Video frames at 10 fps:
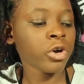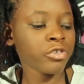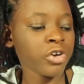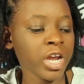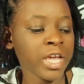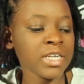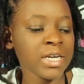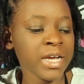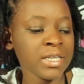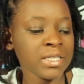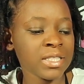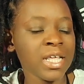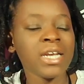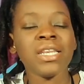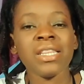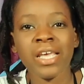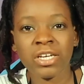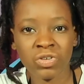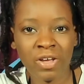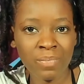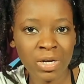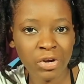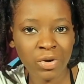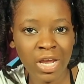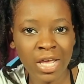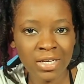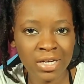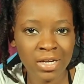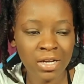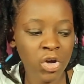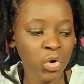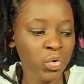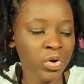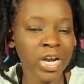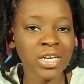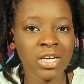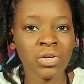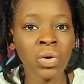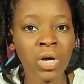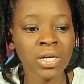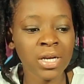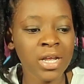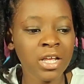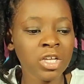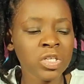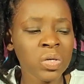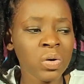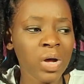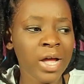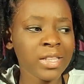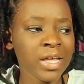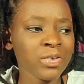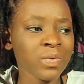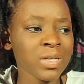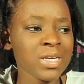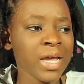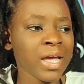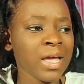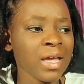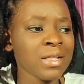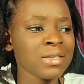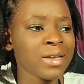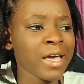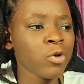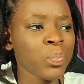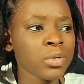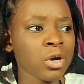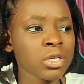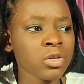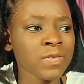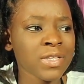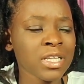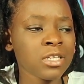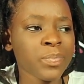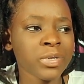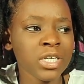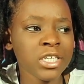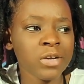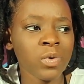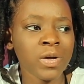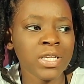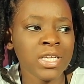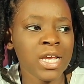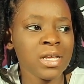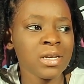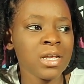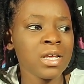God created us, then there should have been a creator who created God. So at the end of the day, it's like we put ourselves in this position where we're saying,